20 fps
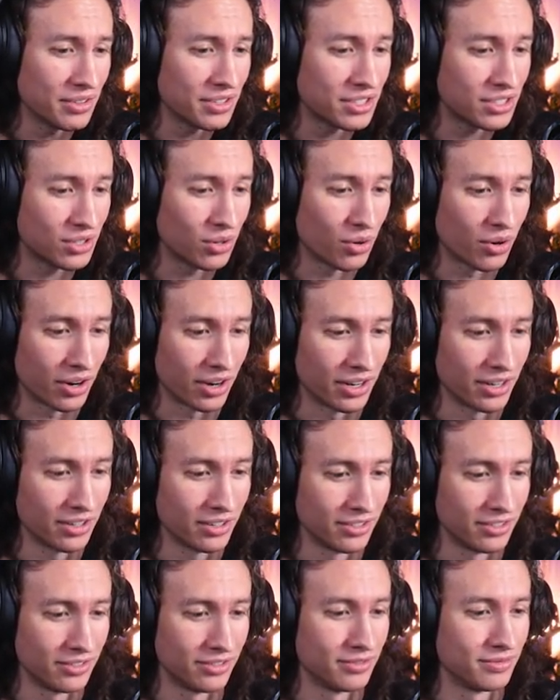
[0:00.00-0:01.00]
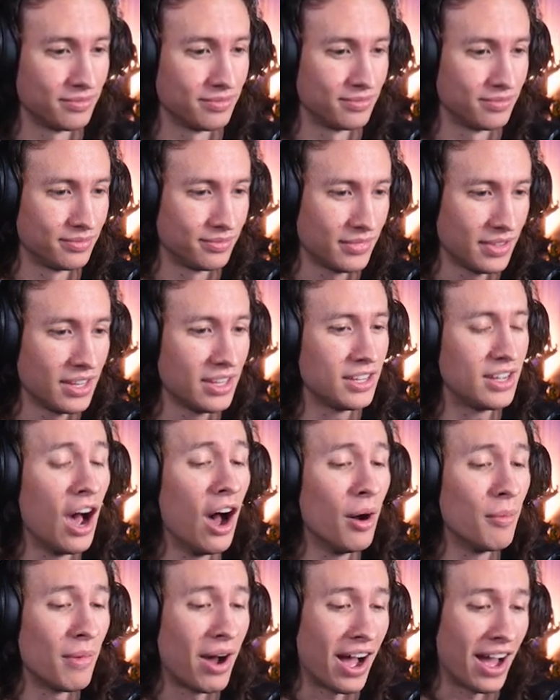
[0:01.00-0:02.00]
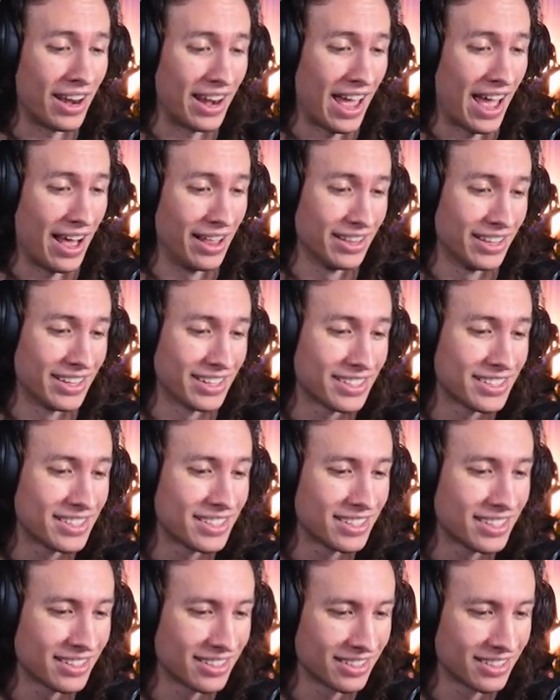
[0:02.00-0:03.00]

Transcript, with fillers: store. Come on, Alex.